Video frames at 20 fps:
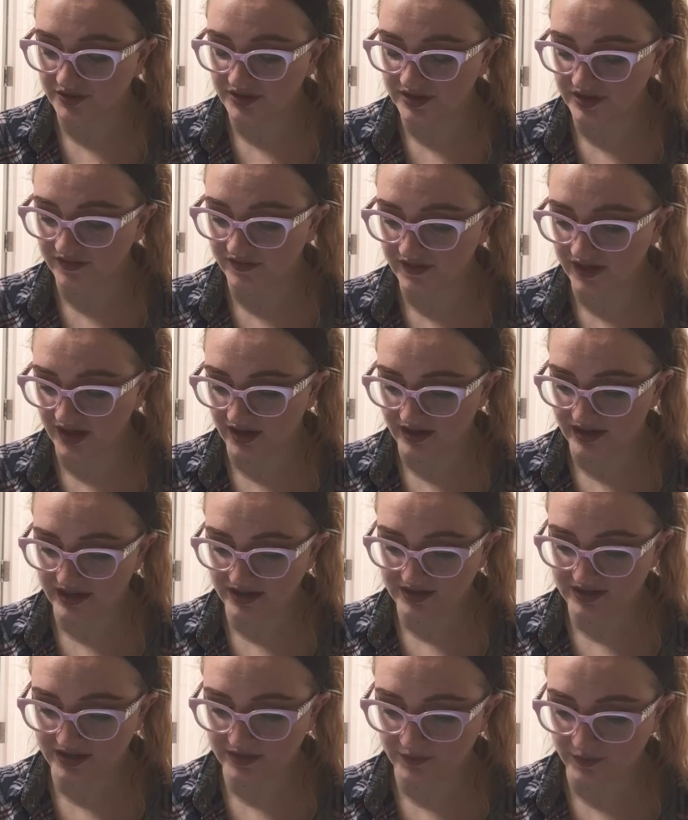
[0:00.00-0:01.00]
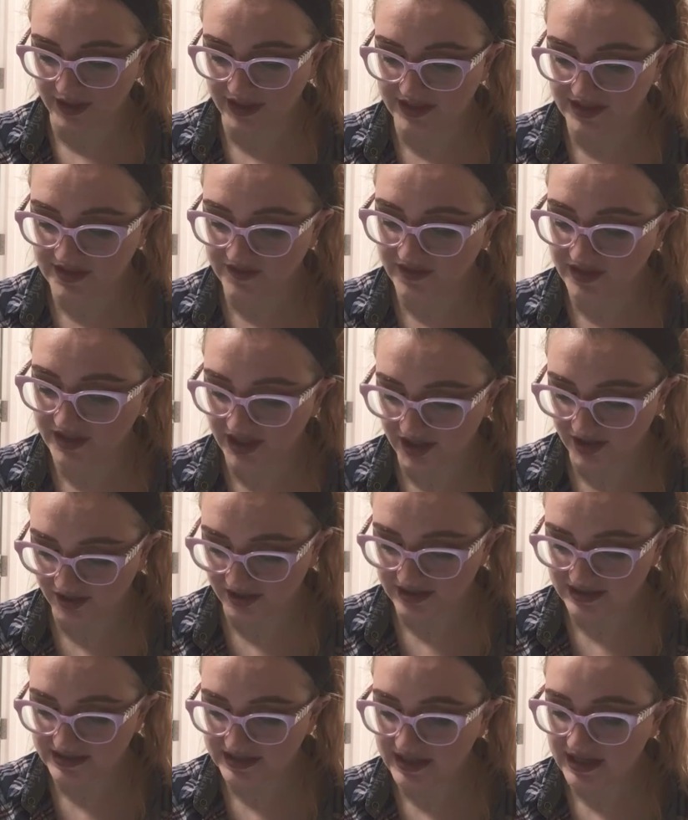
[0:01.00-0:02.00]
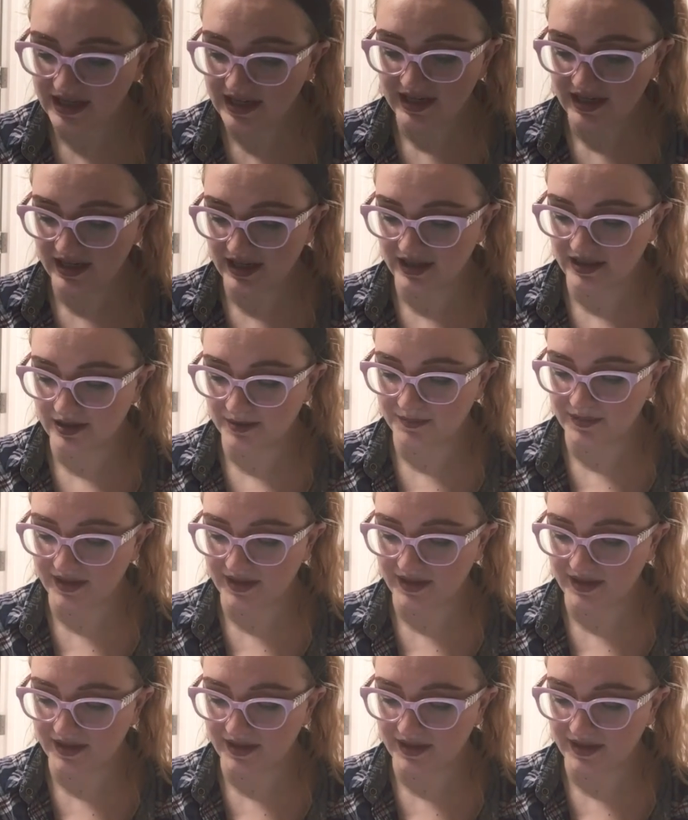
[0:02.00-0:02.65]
to the variance in rates of adherence and the